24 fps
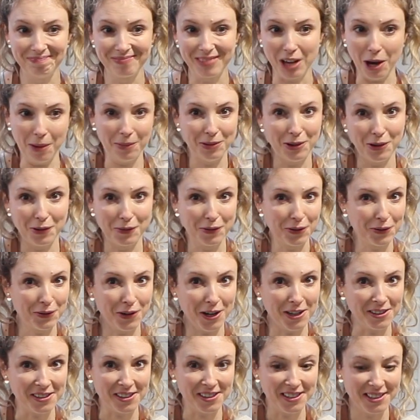come along for the
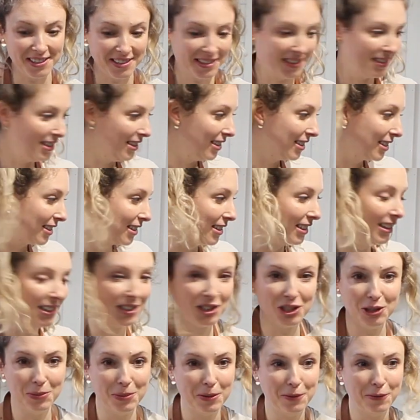ride, guys. It
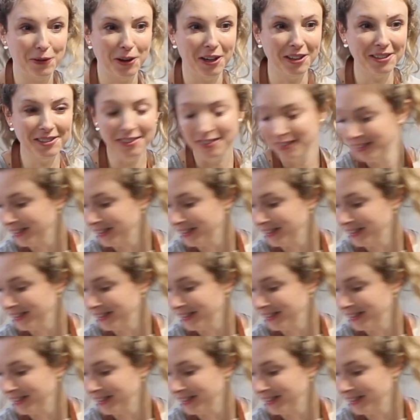should be fun.